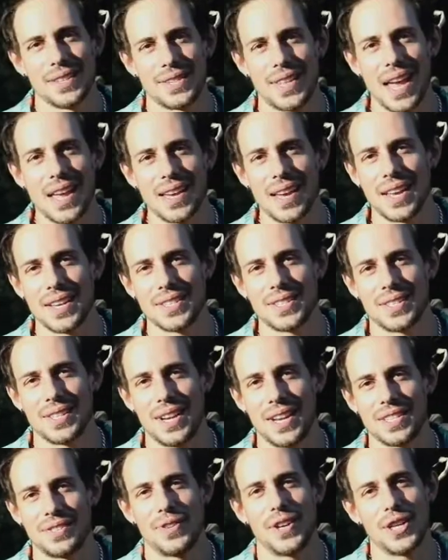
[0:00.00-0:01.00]
That ends
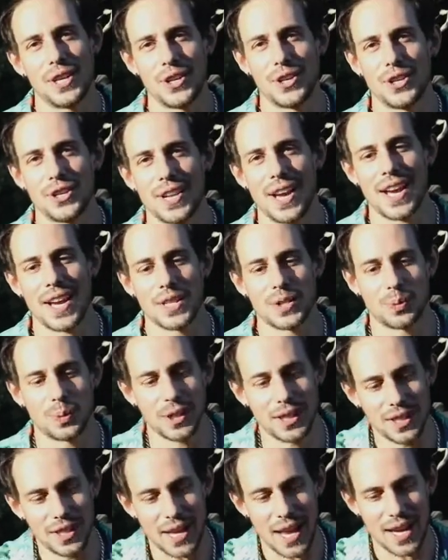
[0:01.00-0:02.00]
today's video, you guys.
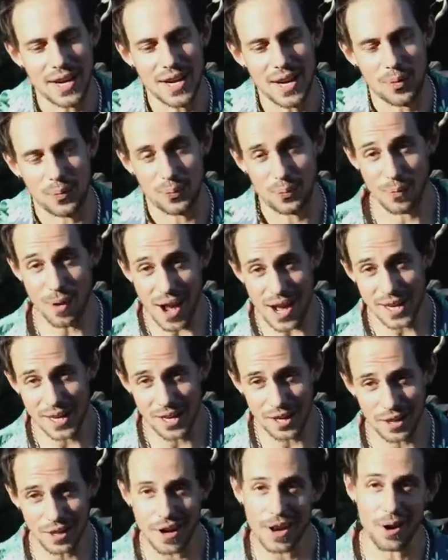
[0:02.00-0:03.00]
We're gonna end it right
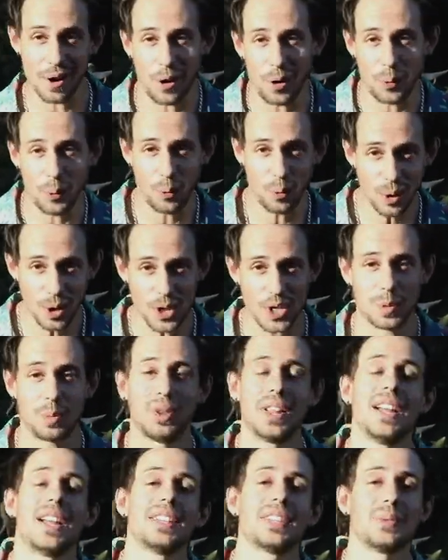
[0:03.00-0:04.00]
here in our worst
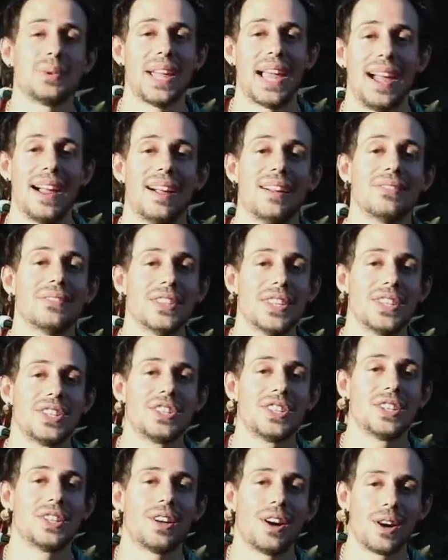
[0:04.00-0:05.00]
plant that we have
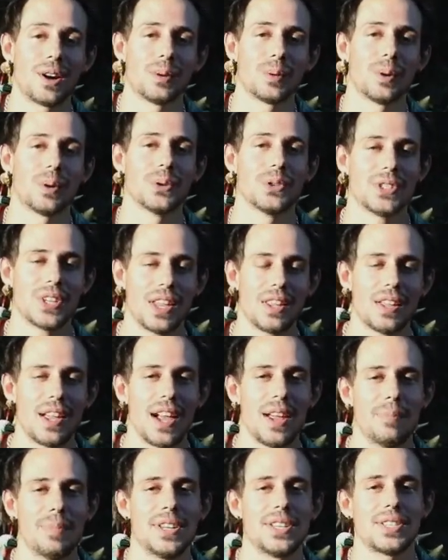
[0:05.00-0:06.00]
this year, our Roselle
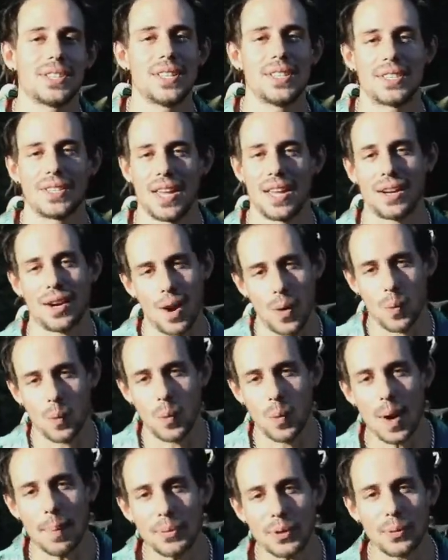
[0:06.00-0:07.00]
hibiscus that got
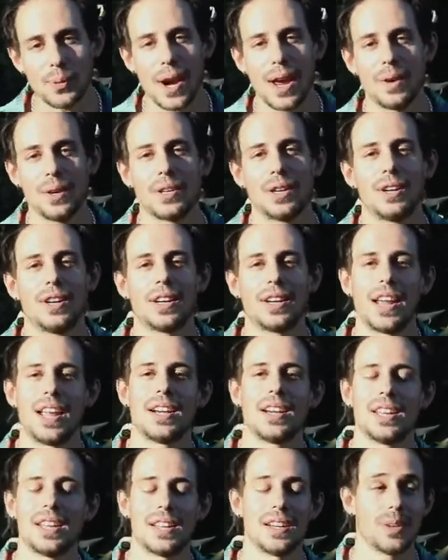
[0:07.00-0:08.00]
whipped around in
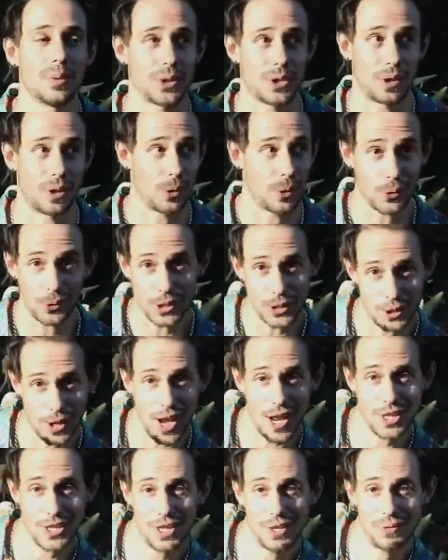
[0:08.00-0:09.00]
Hurricane Ian. It was our only
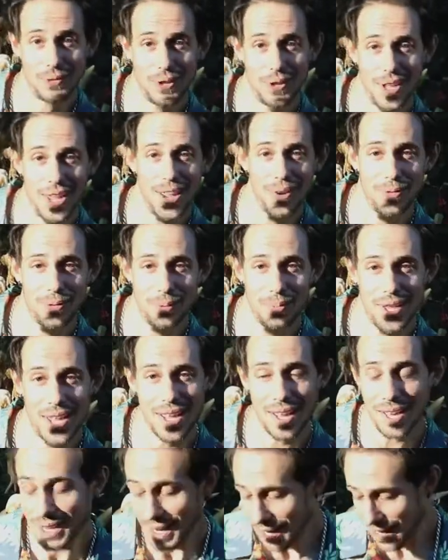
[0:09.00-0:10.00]
tragedy from
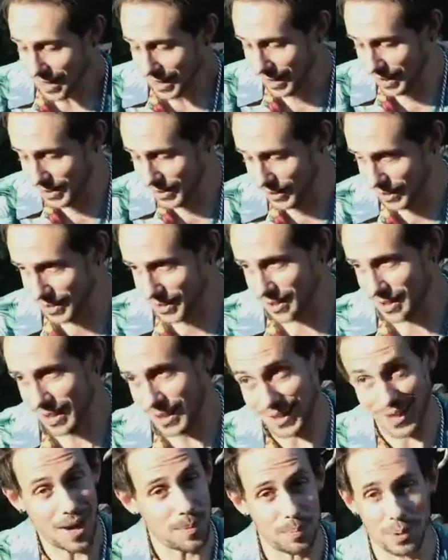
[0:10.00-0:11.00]
that. As you can see,
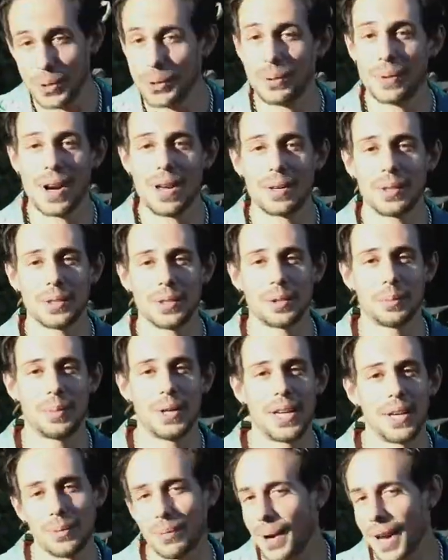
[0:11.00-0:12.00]
it got blown around a little bit.